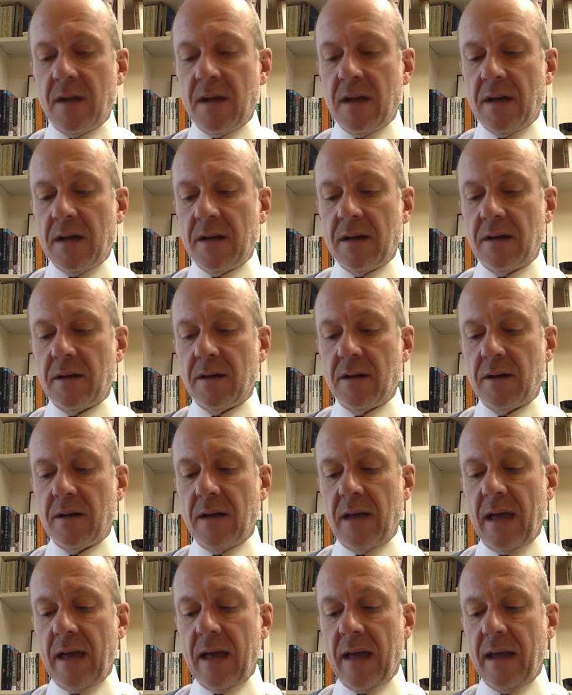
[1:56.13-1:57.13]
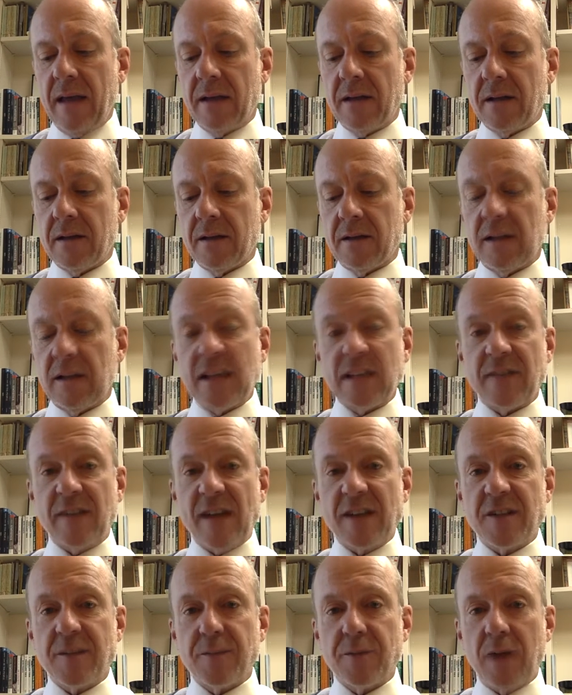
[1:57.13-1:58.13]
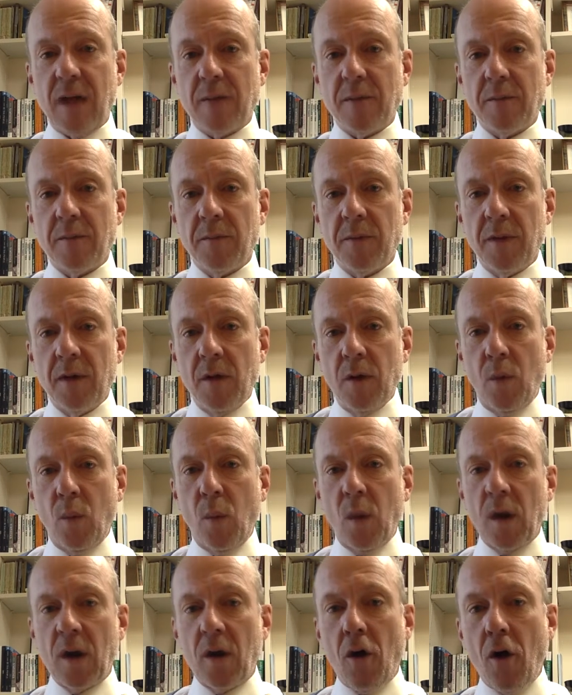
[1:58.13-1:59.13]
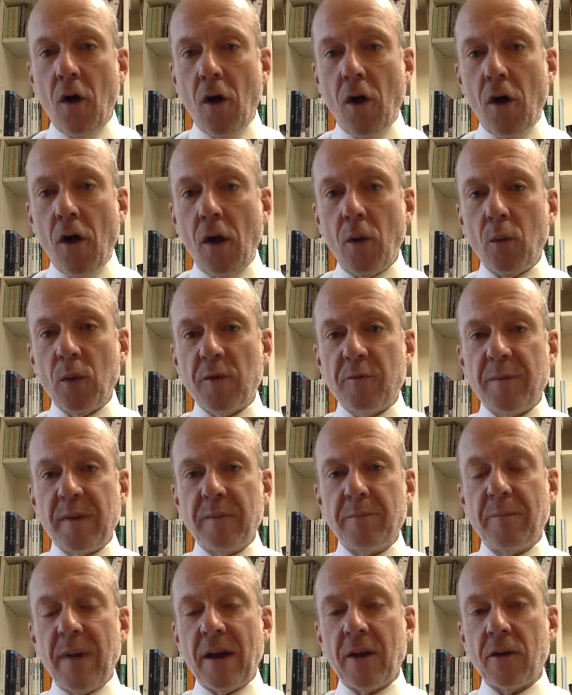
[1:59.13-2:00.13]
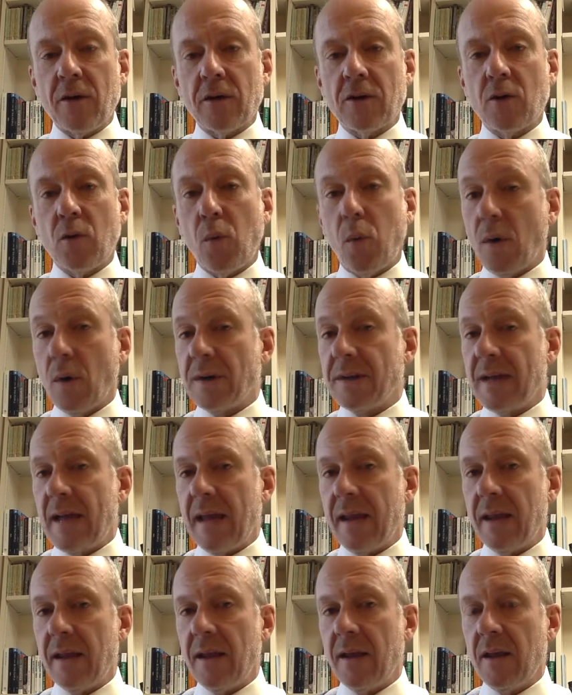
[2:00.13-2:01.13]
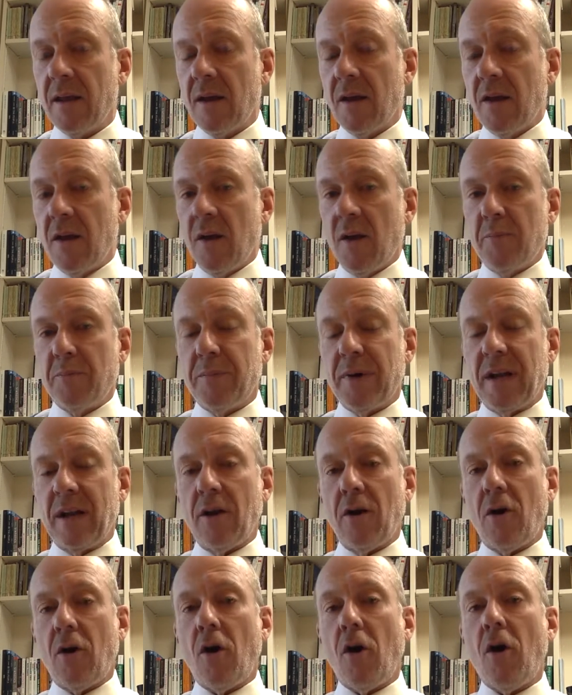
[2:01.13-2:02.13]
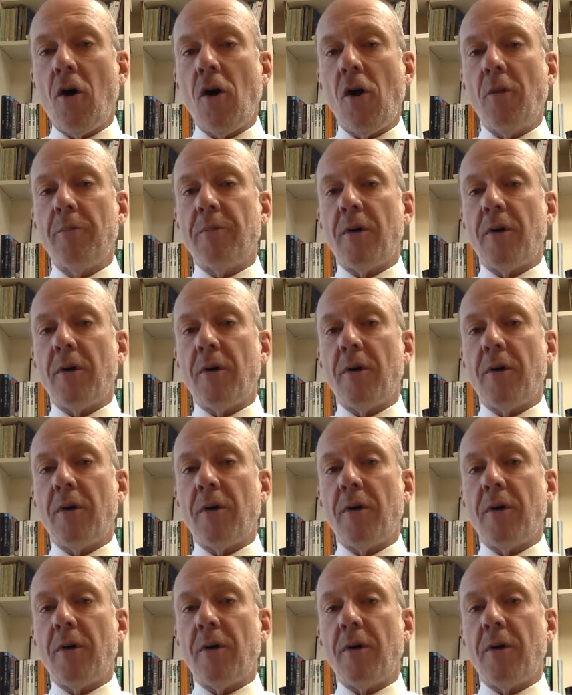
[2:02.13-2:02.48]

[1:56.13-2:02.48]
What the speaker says: A collective action problem where all would have been better coordinating, but all